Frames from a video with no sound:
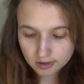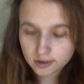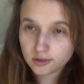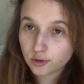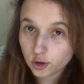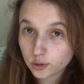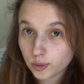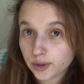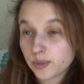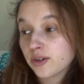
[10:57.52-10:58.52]
This first
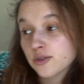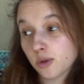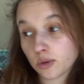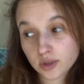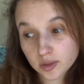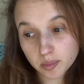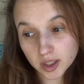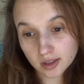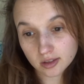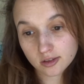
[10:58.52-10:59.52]
one, when I was ordering
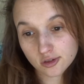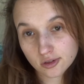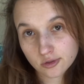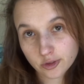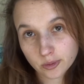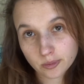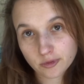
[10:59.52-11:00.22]
beads from